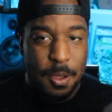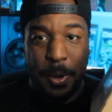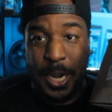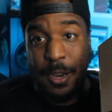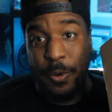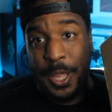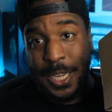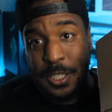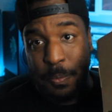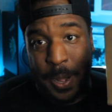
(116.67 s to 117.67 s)
But anyway,
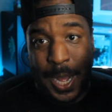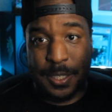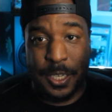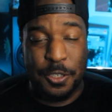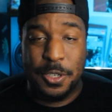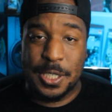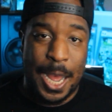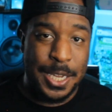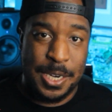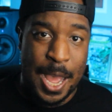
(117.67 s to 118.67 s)
that's the box. These are a
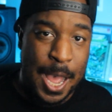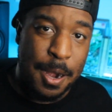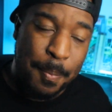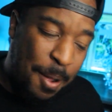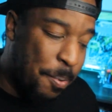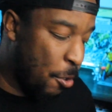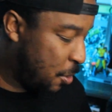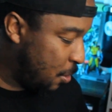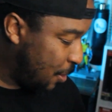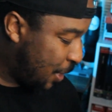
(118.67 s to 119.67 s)
size 9, my
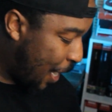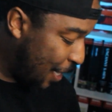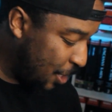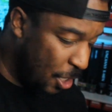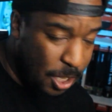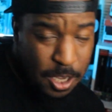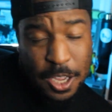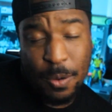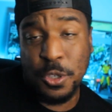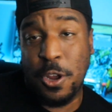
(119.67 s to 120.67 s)
personal size.
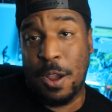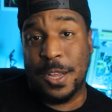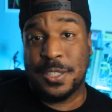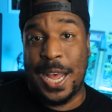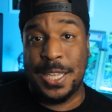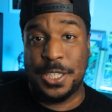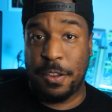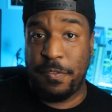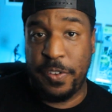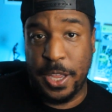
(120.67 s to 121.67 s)
And we'll talk about sizing
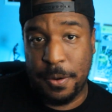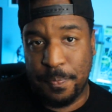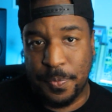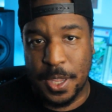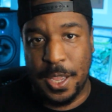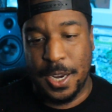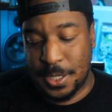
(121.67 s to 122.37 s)
and fit in a